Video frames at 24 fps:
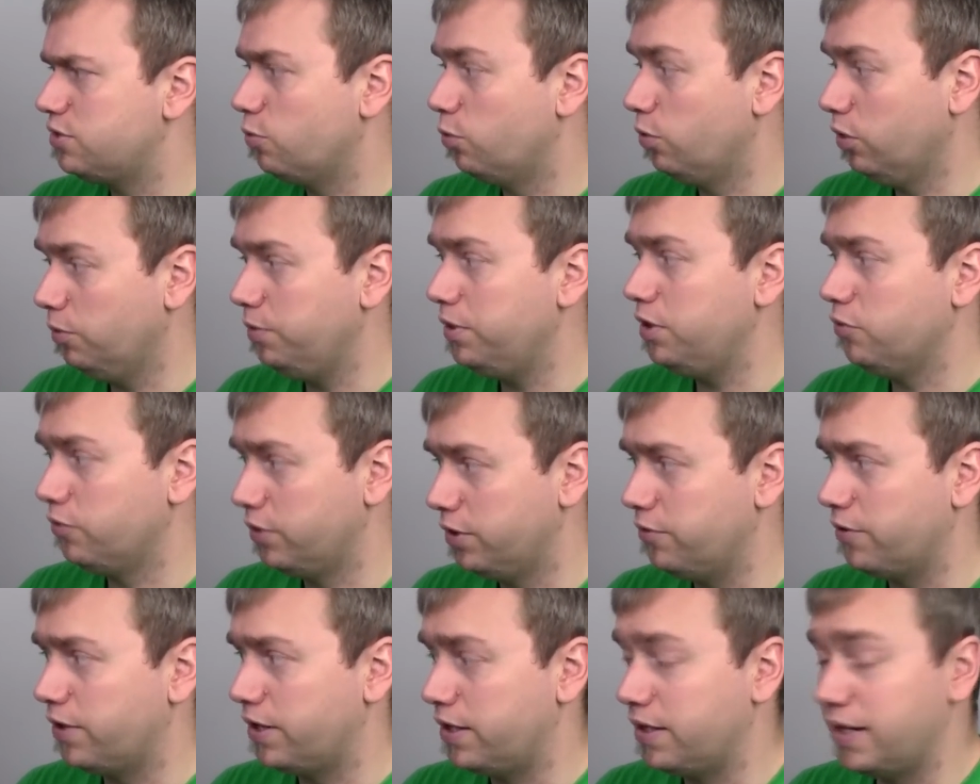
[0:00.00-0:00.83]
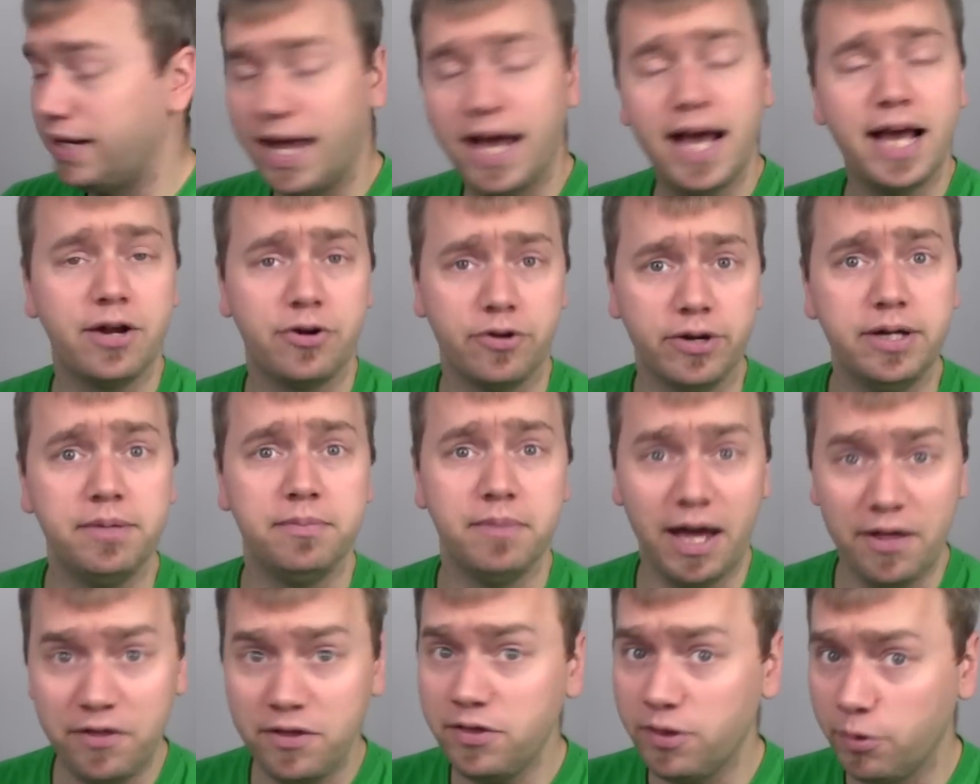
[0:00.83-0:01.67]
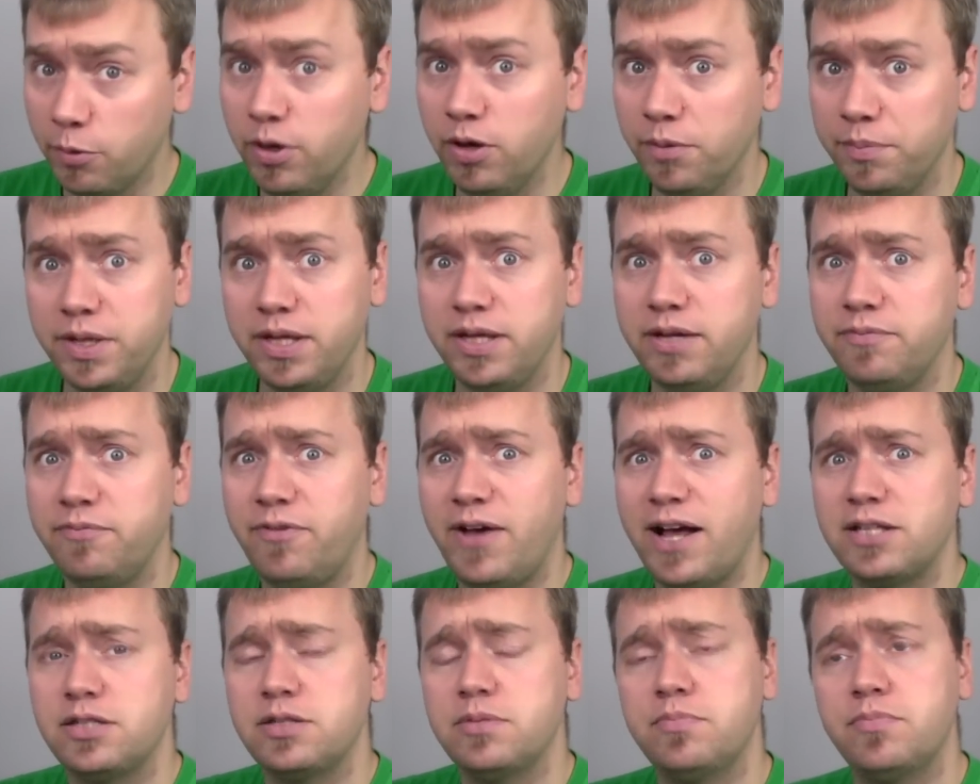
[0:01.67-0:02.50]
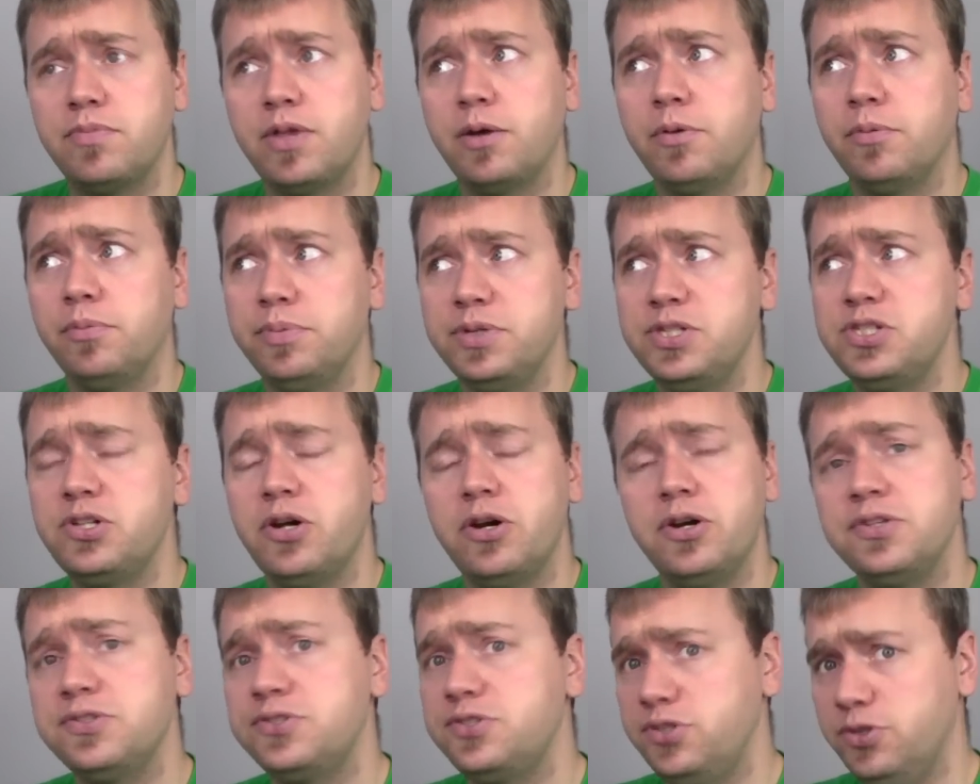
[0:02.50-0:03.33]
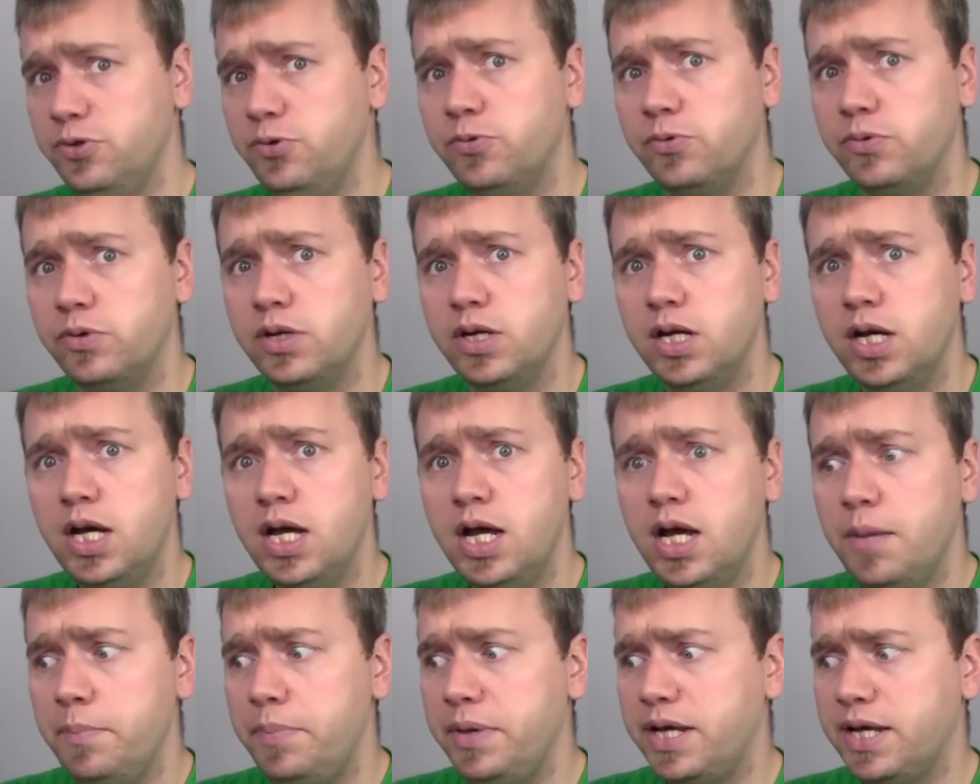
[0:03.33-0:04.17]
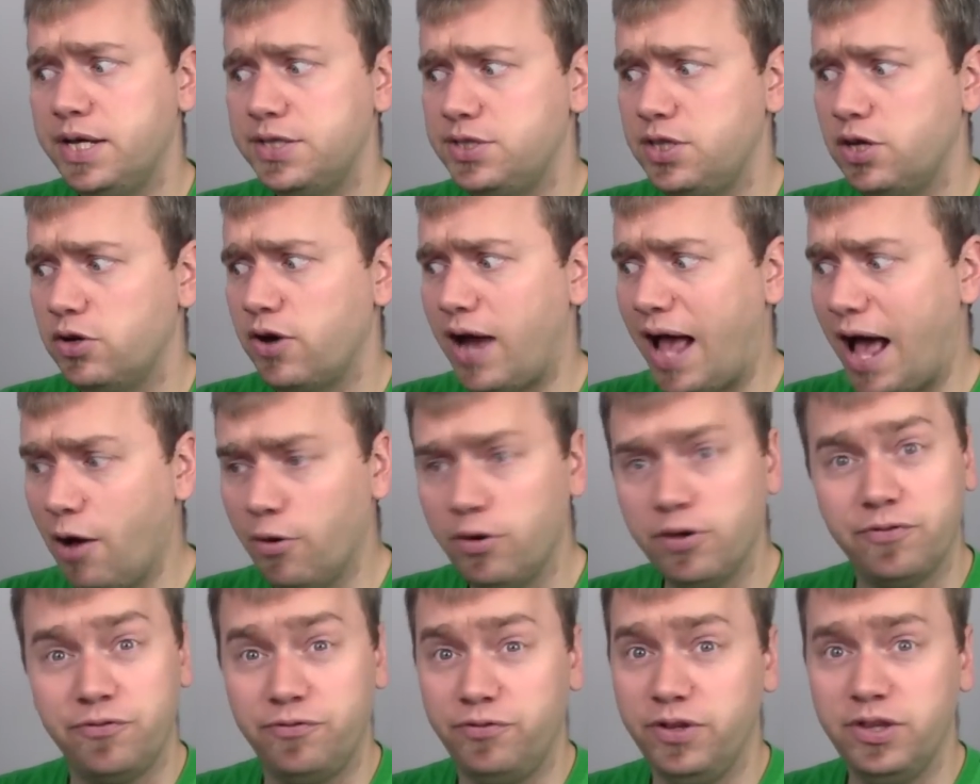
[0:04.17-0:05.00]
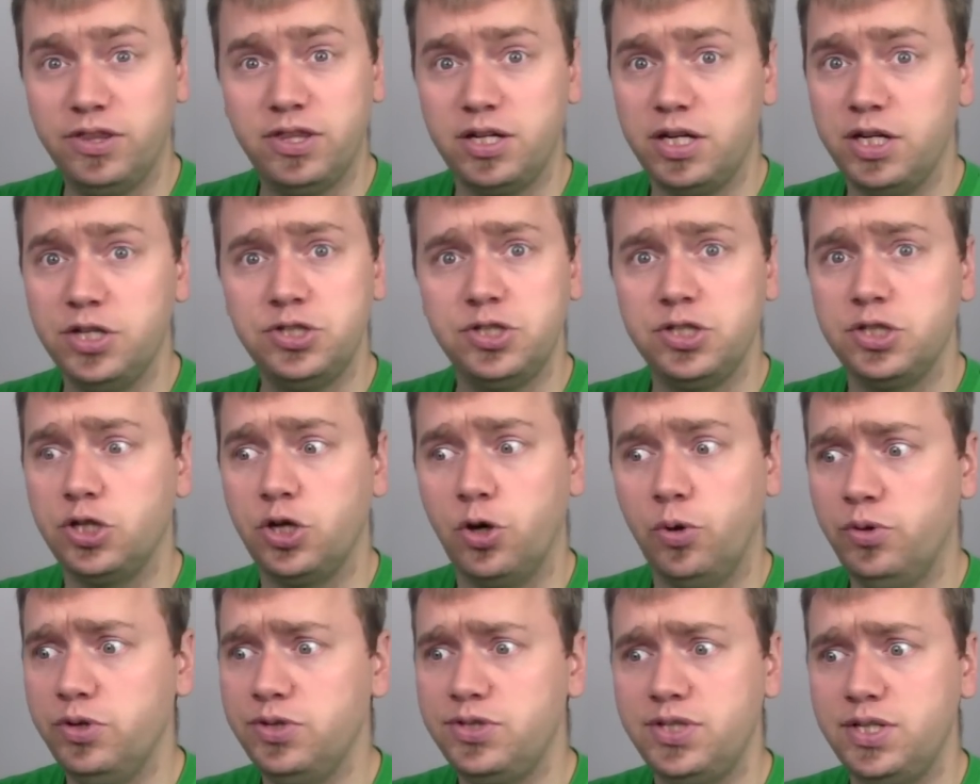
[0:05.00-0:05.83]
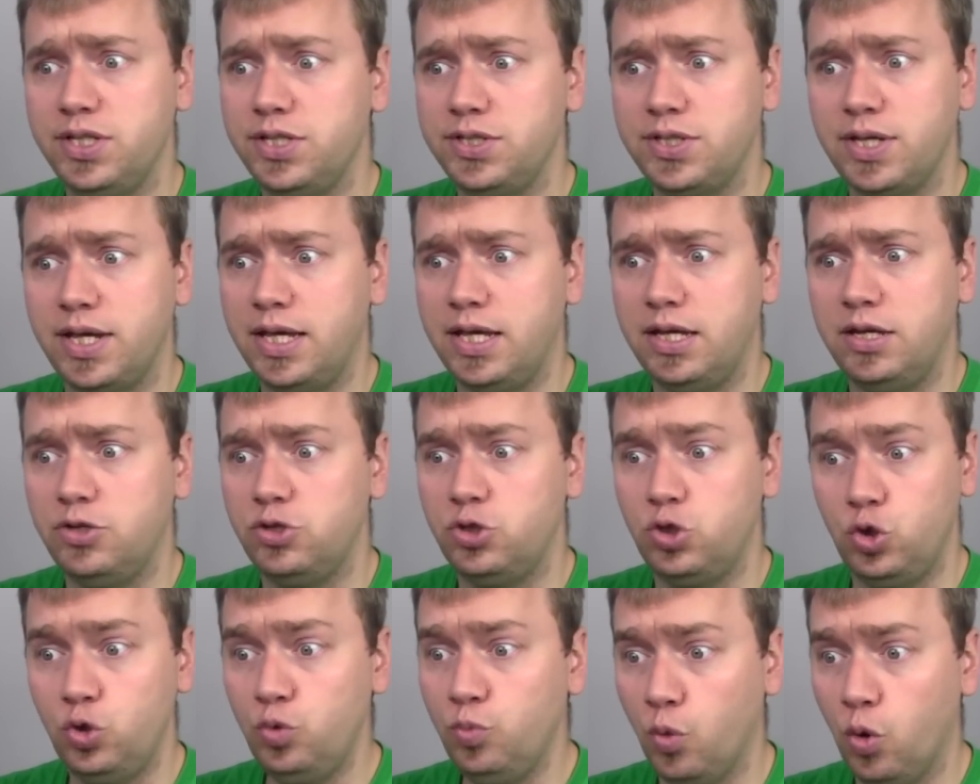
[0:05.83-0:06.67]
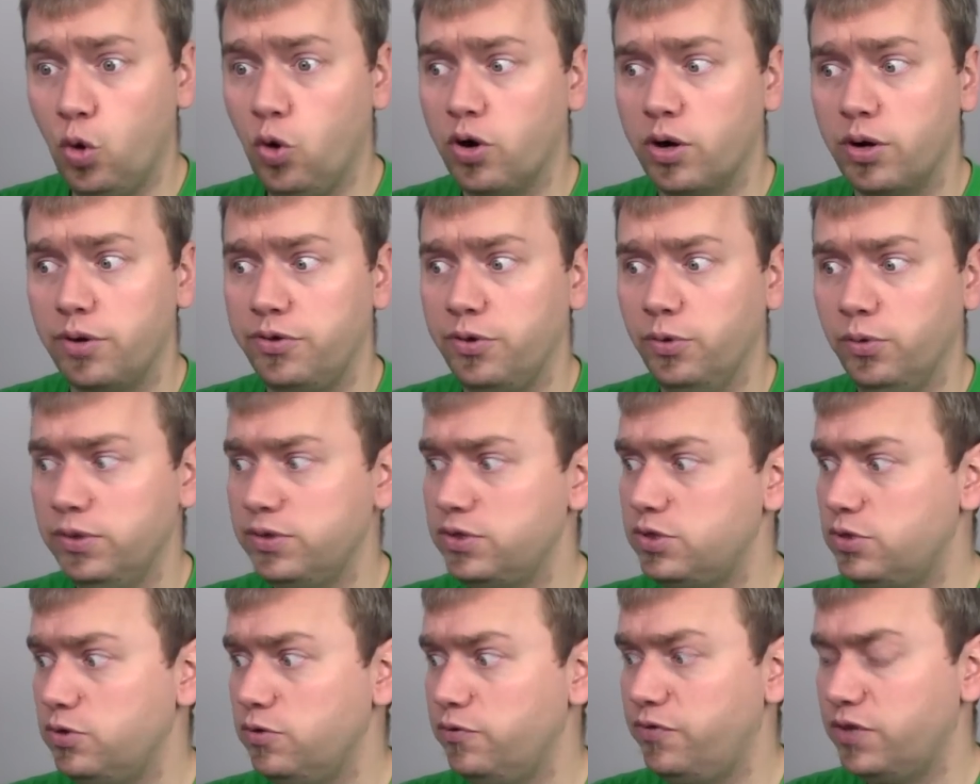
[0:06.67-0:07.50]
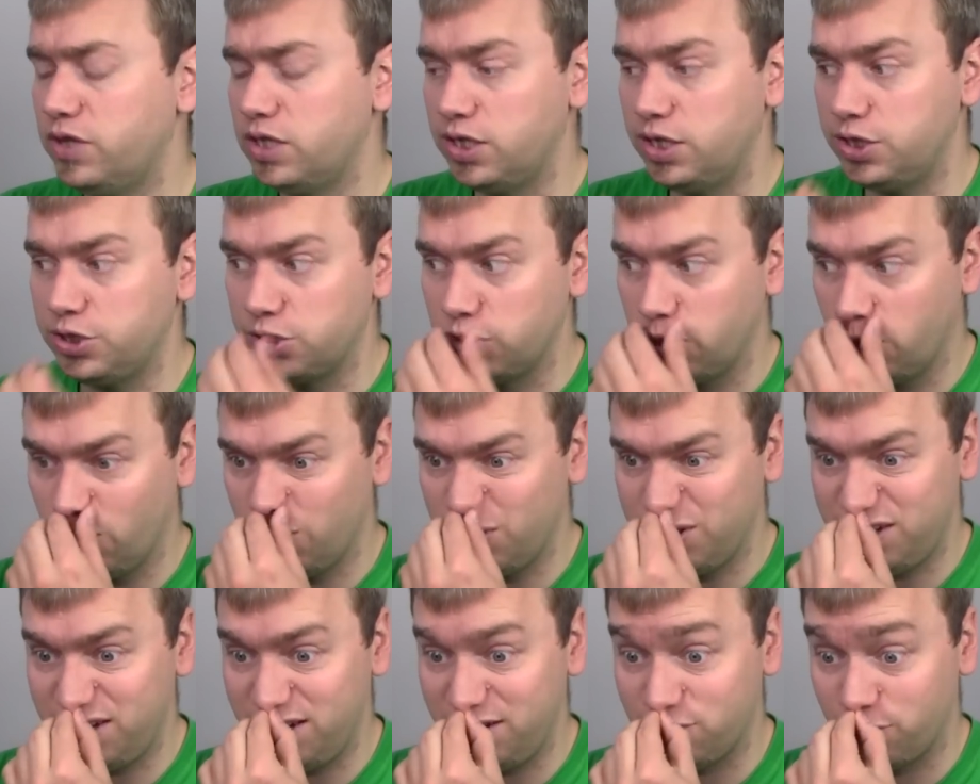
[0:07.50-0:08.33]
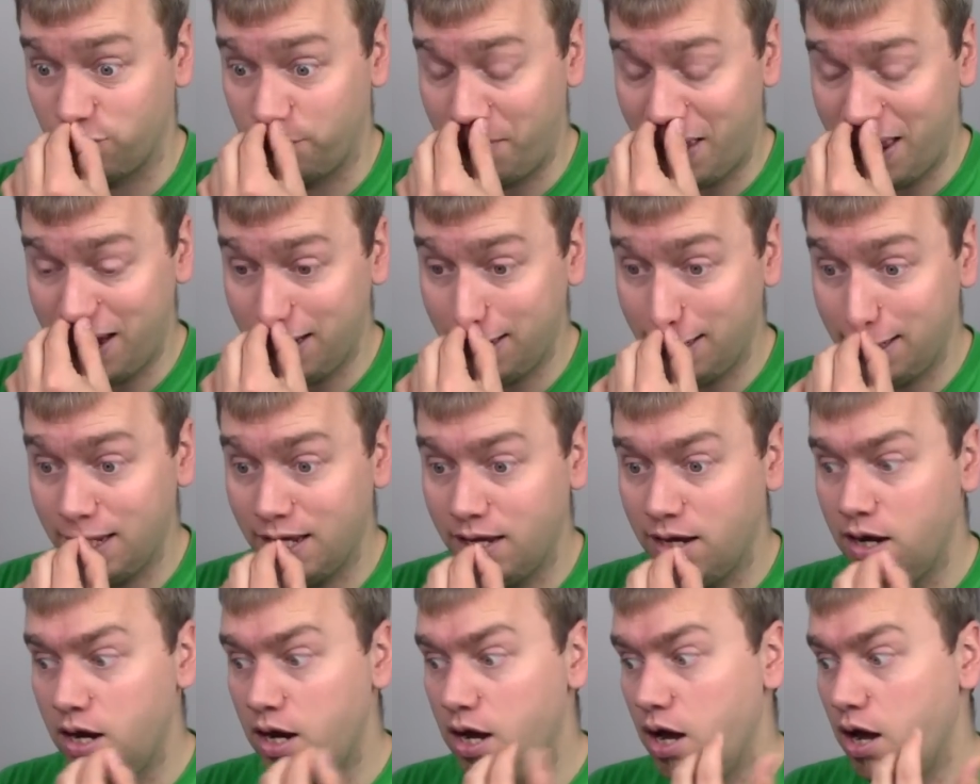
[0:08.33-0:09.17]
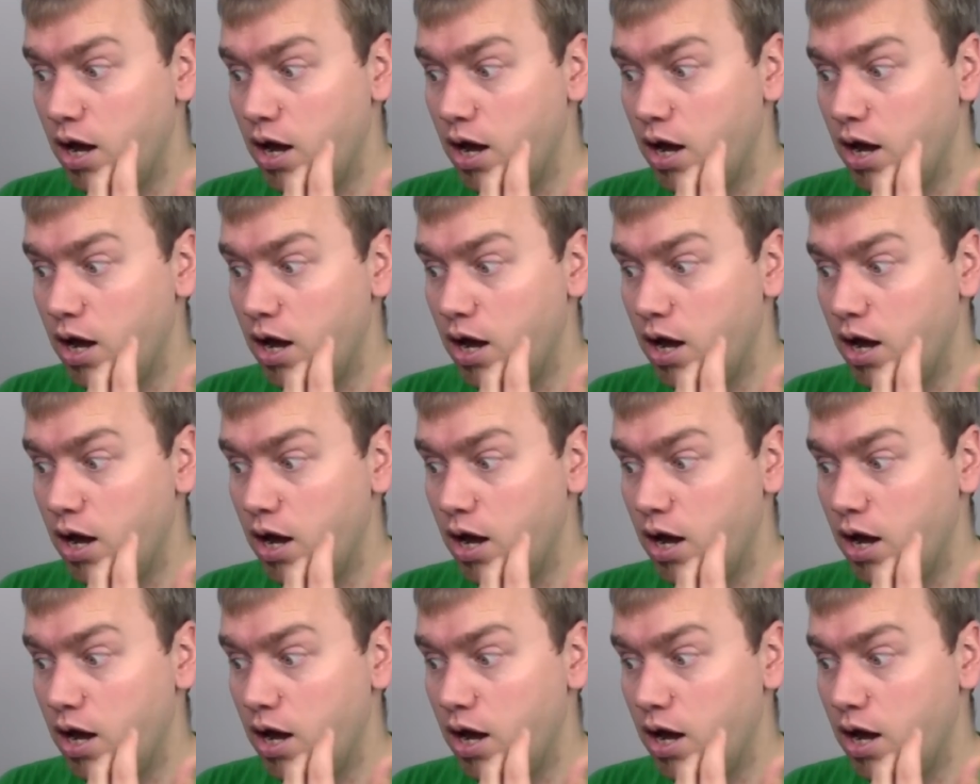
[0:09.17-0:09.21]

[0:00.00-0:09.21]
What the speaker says: will be rewritten. Yeah, I agree. I think they will be. In fact, they will be starting soon. Because they're out of 5th edition codices in 2 more. The only 2 5th edition codices remaining